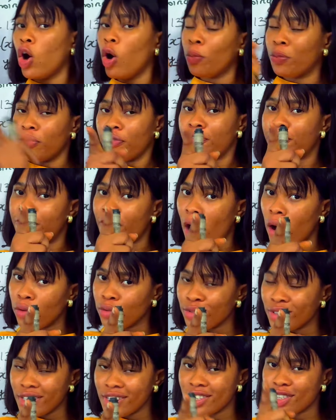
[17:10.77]
hope you
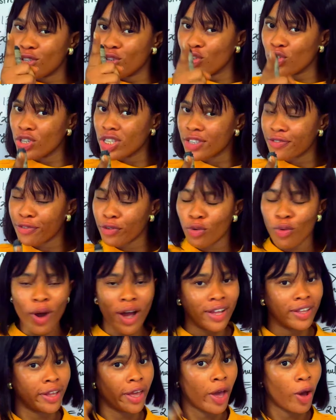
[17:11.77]
found this
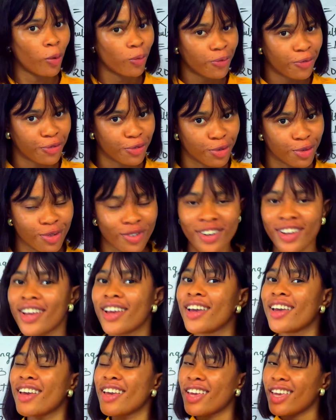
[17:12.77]
useful and helpful.
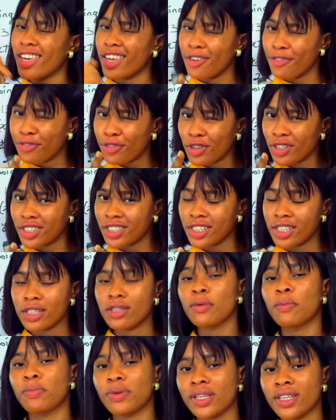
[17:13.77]
If you
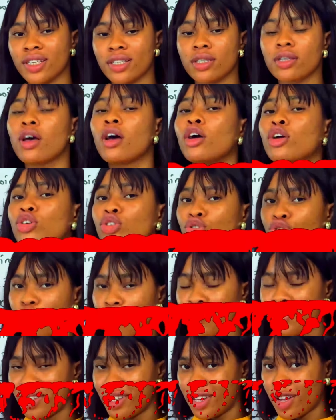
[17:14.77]
did, please
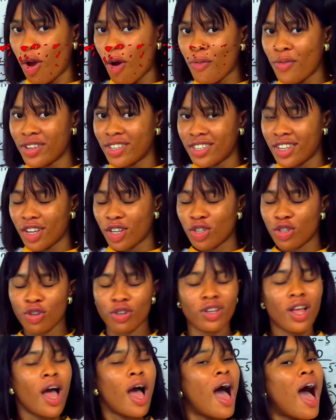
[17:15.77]
drop it in the comment
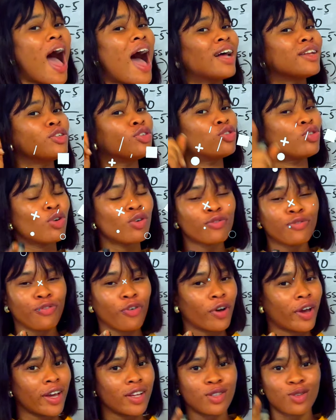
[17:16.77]
section. And don't
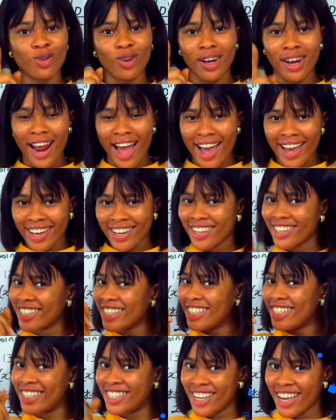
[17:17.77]
forget to like,
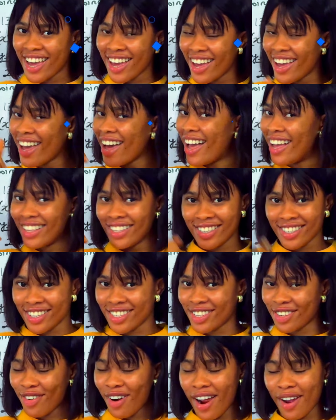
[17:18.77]
share, and
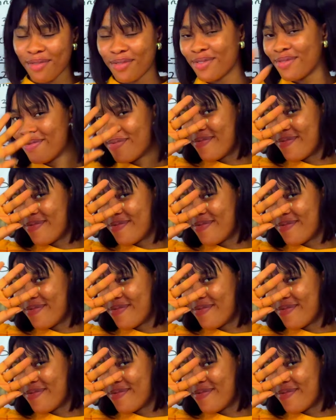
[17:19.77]
subscribe.